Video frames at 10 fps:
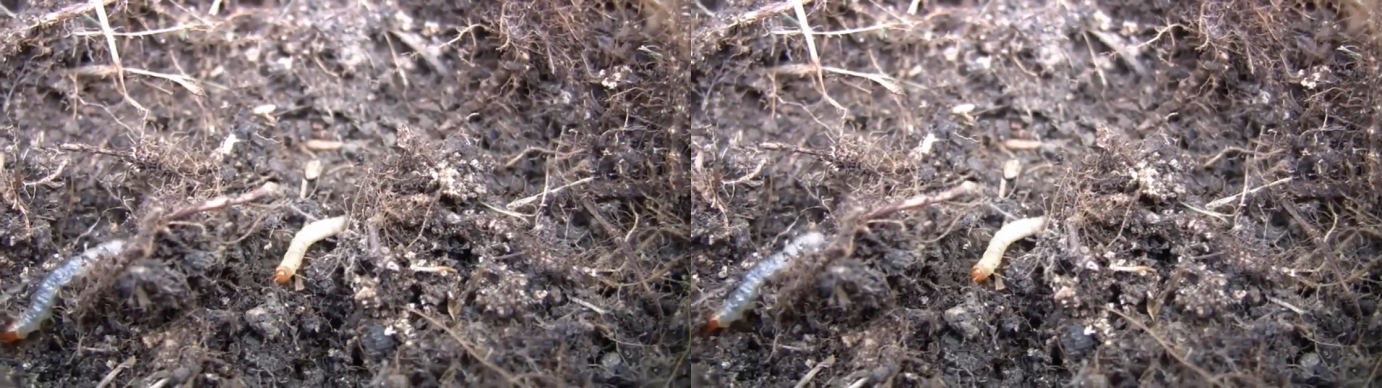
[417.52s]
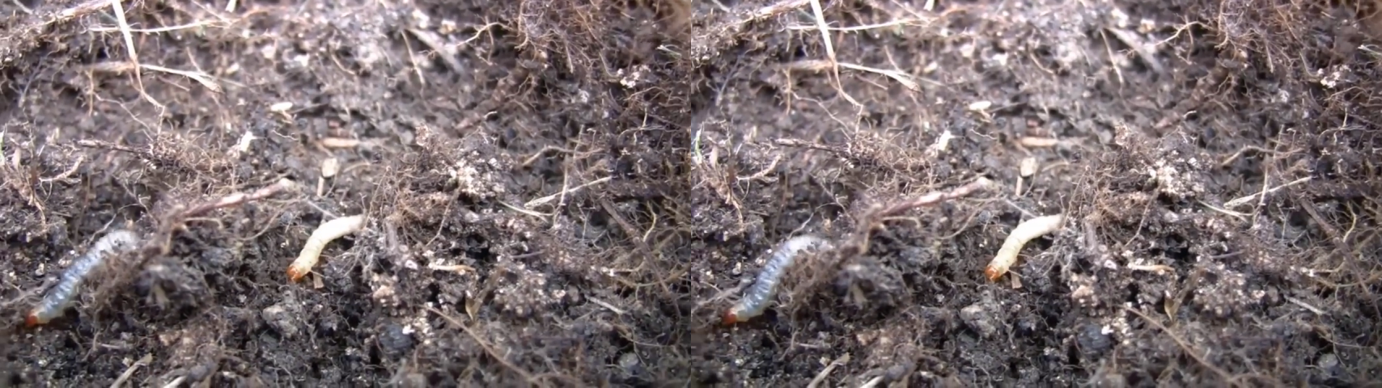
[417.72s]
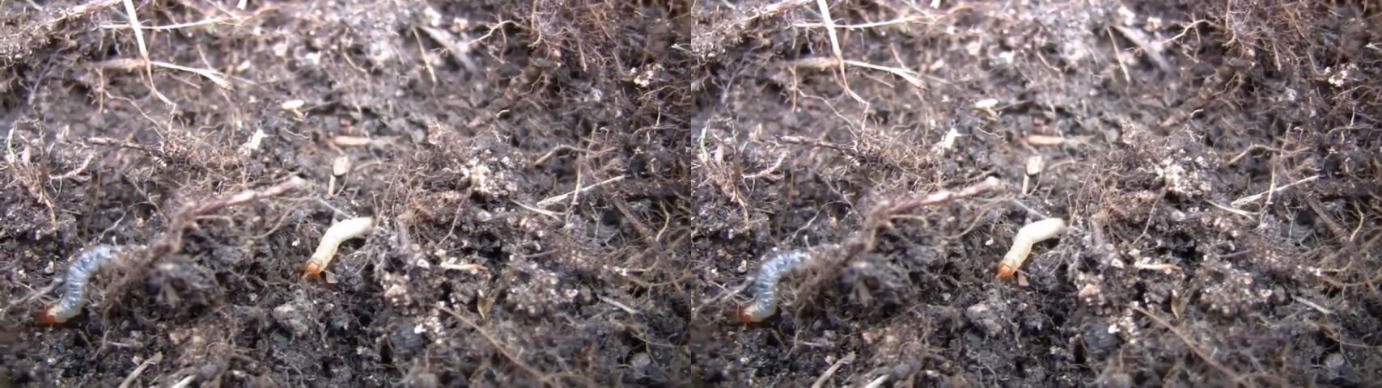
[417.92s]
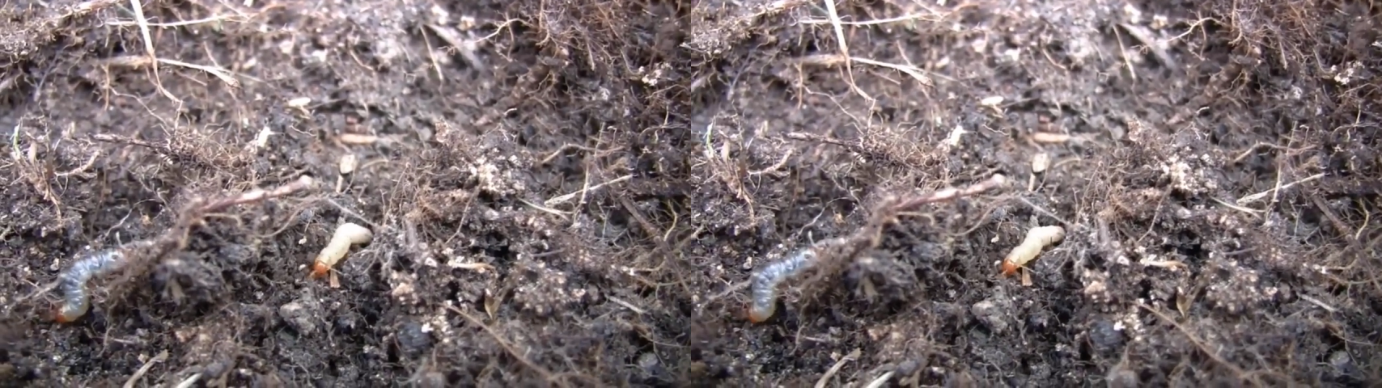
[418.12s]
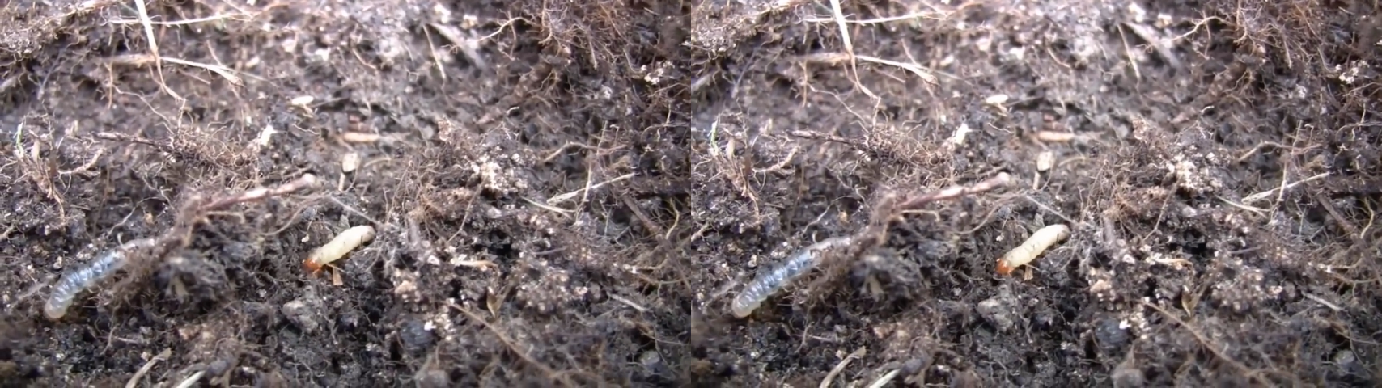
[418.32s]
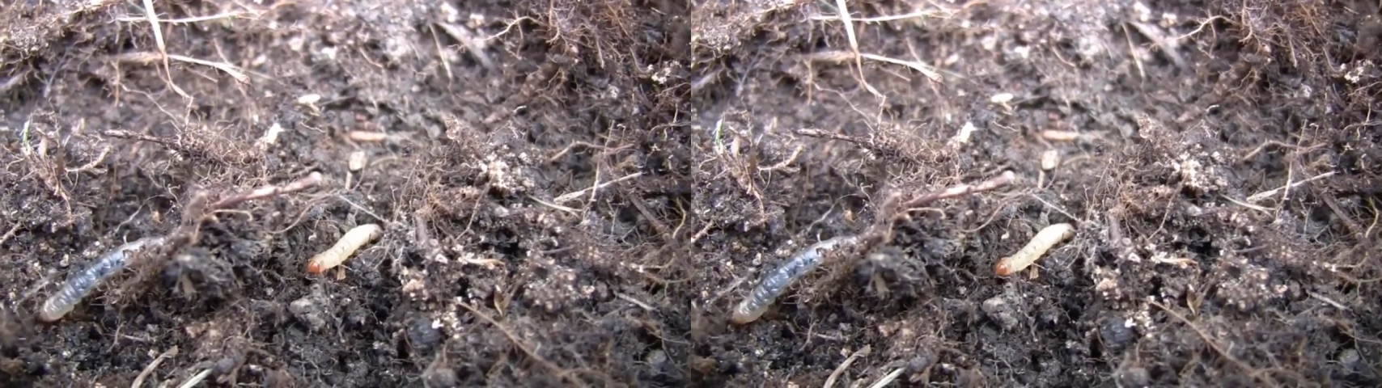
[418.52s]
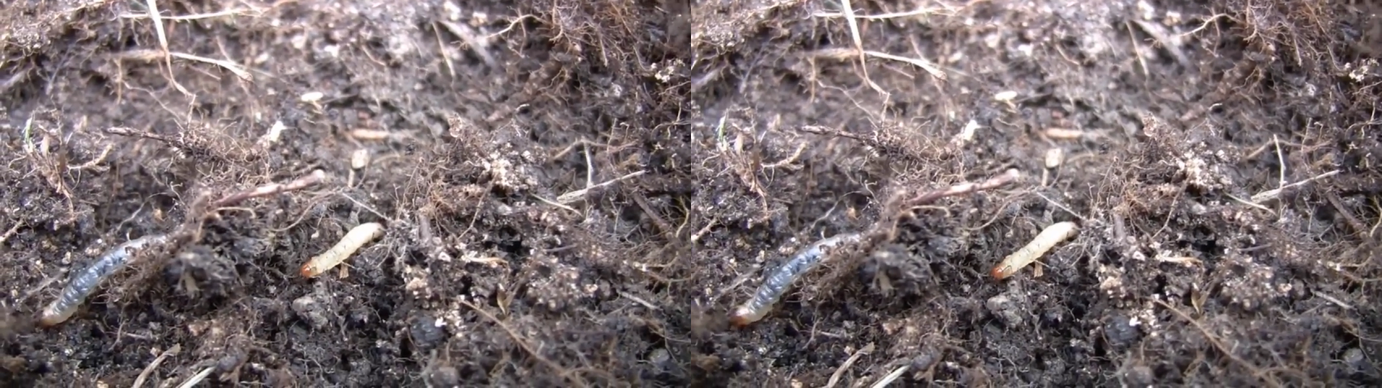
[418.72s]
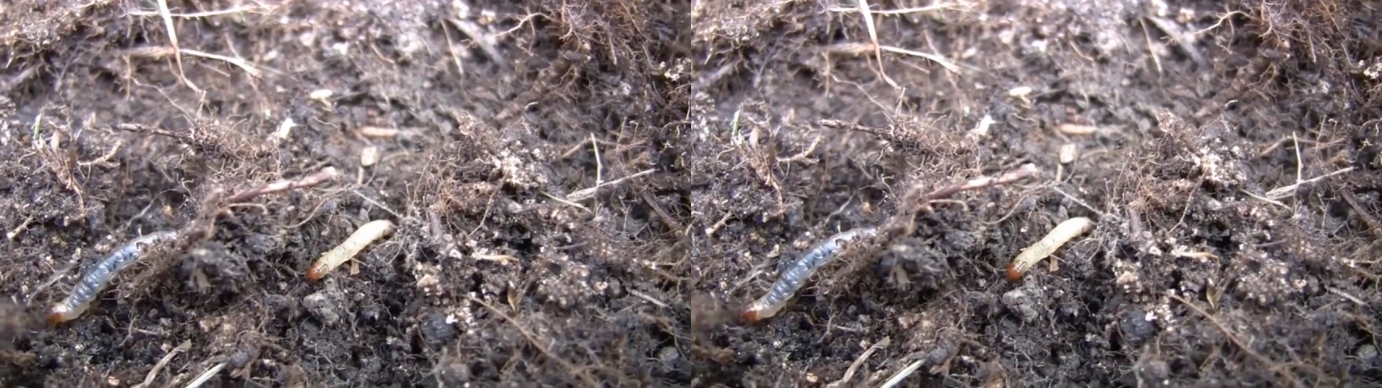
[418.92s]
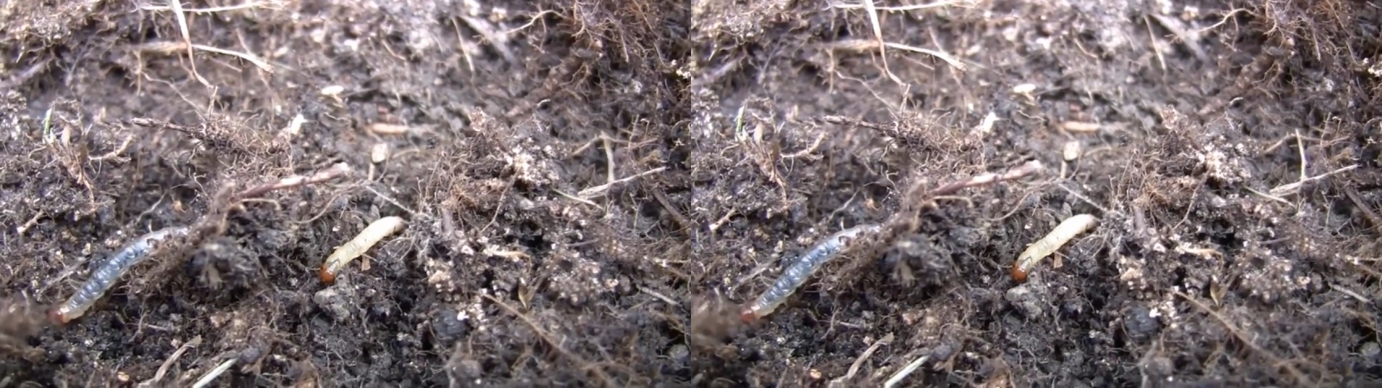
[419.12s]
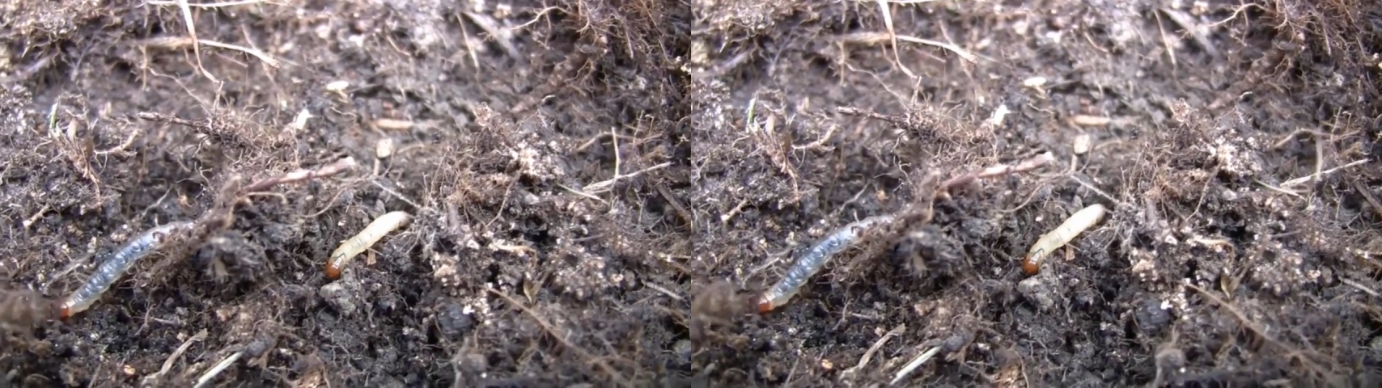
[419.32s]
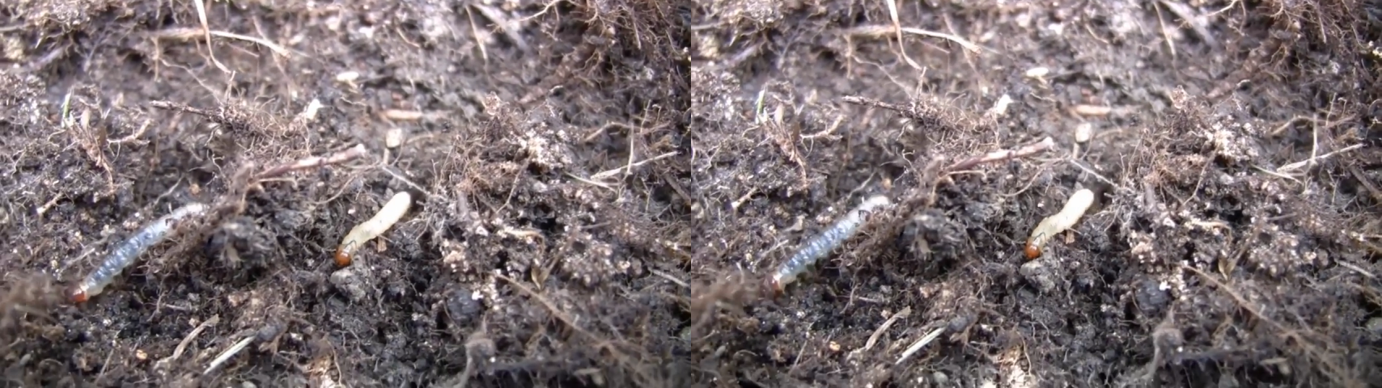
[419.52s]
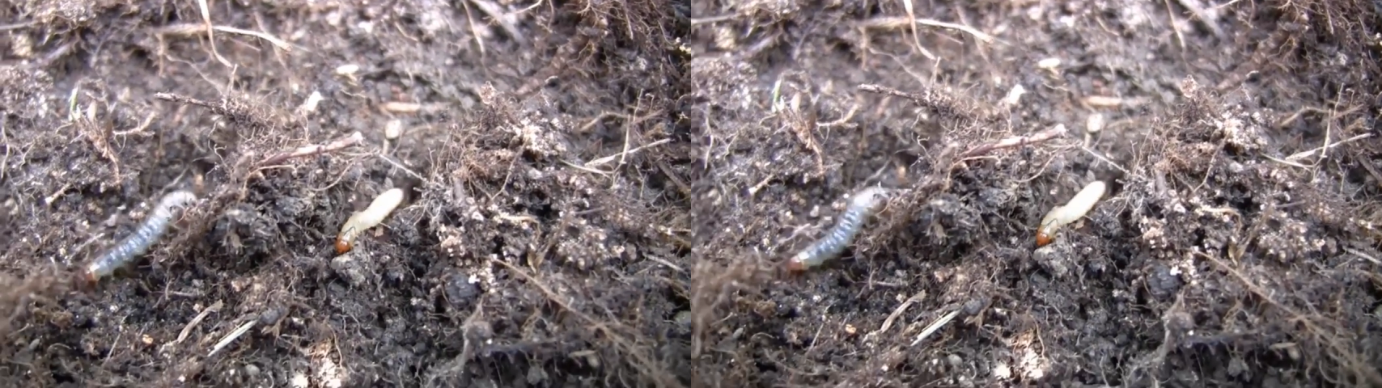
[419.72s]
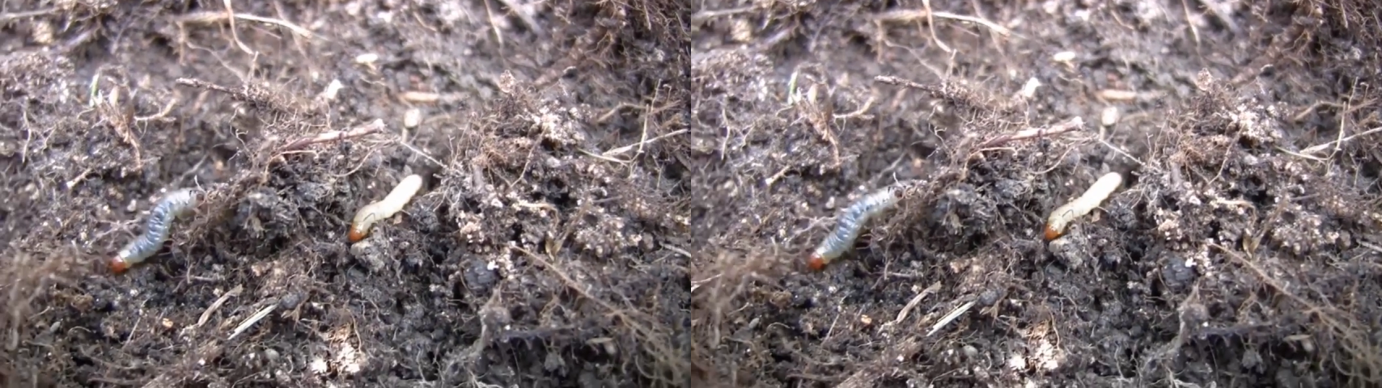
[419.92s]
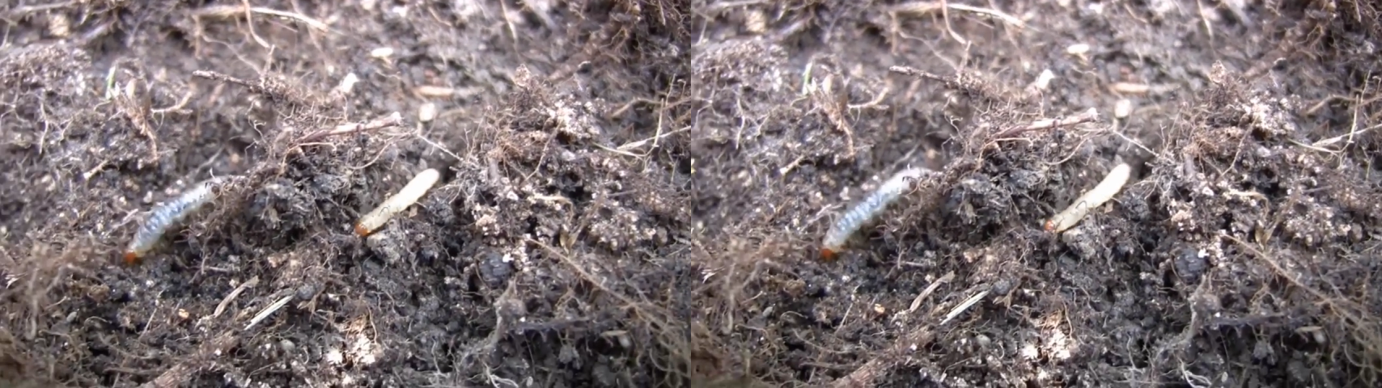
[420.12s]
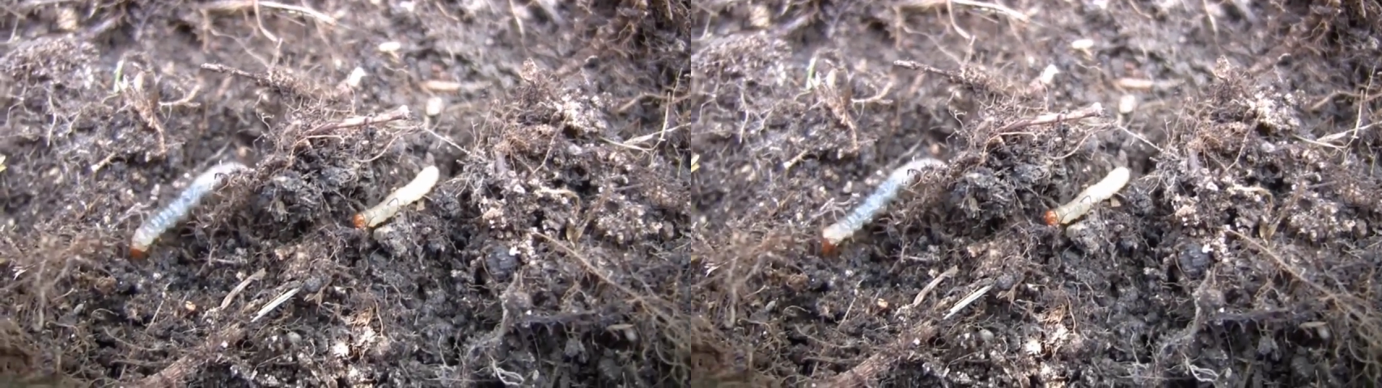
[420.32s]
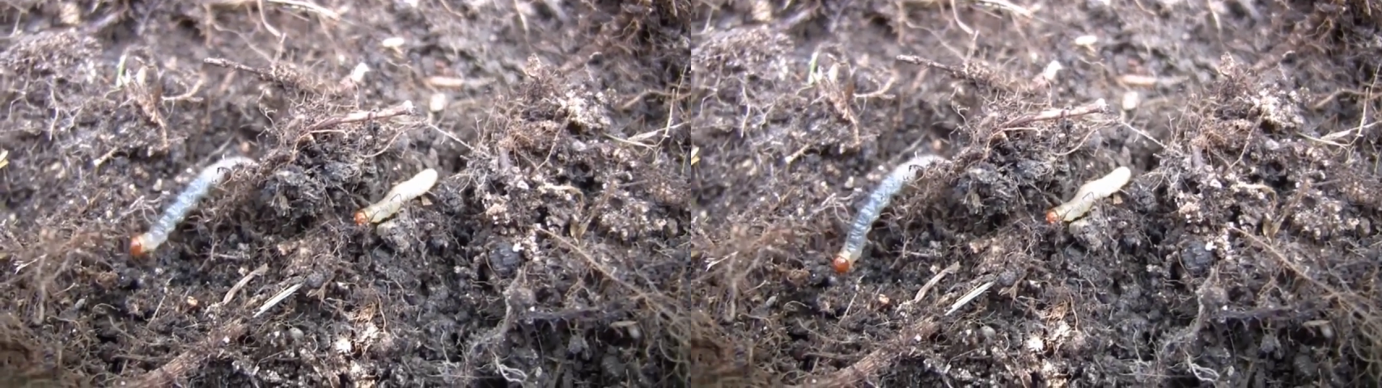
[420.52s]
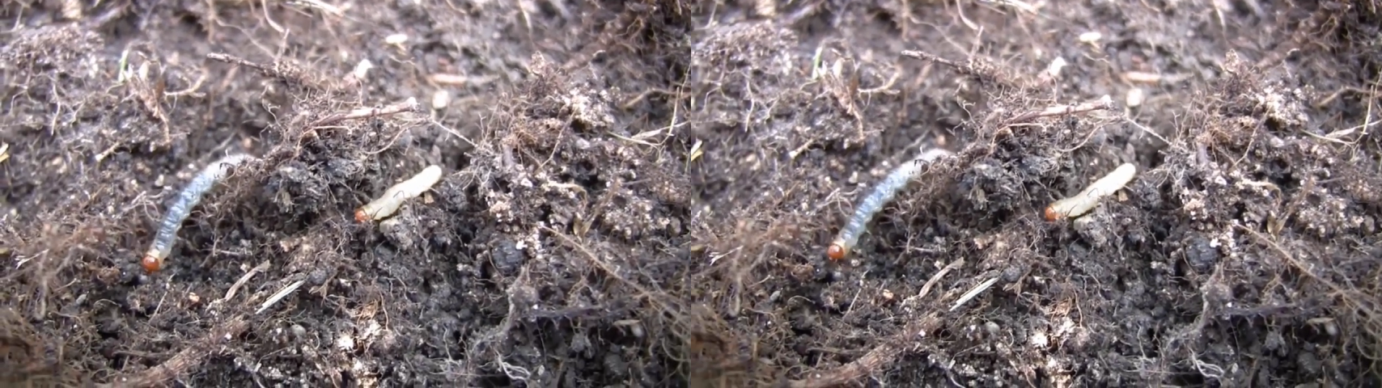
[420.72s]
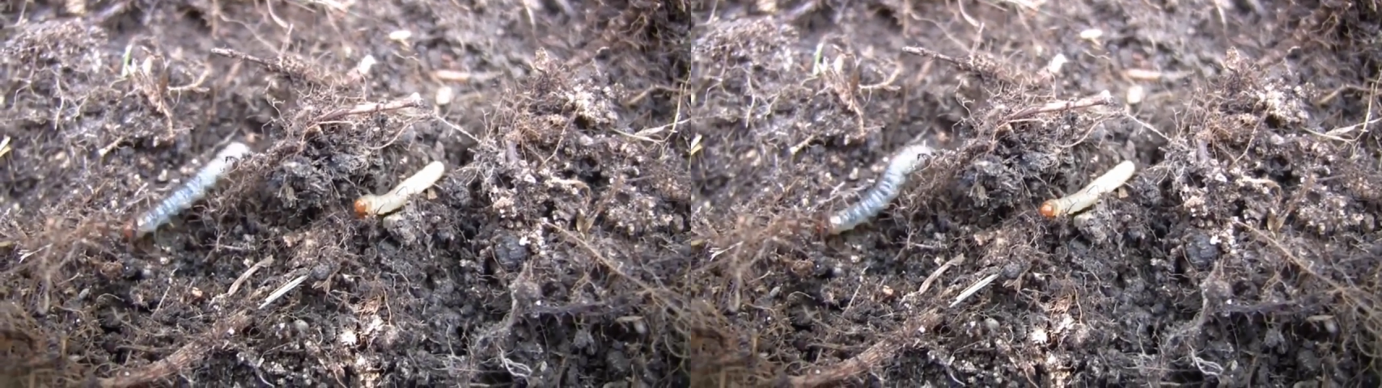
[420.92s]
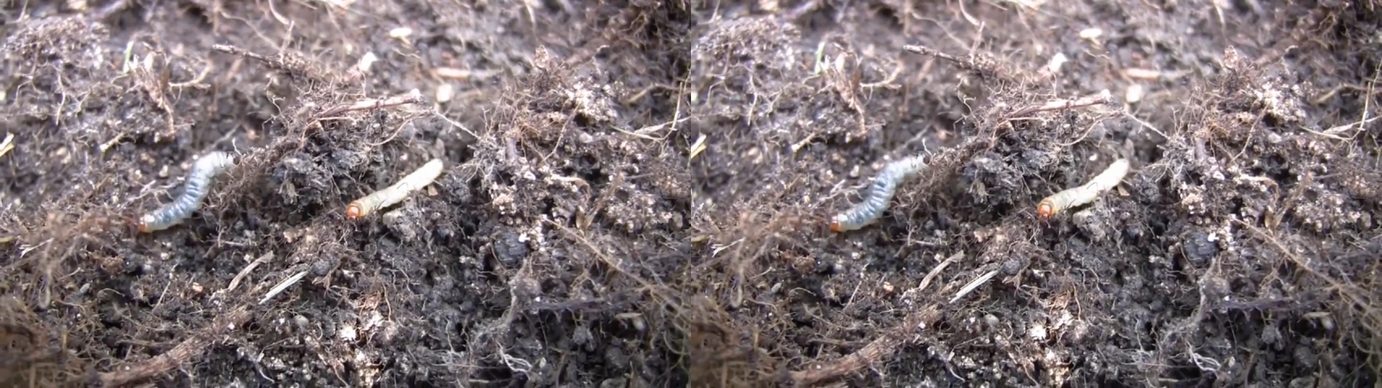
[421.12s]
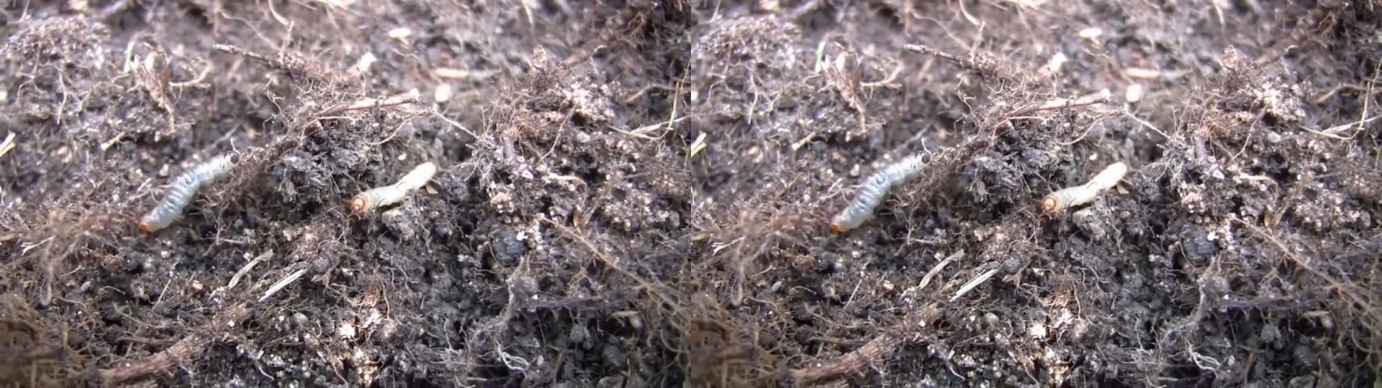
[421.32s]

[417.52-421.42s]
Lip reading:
(no speaker visible)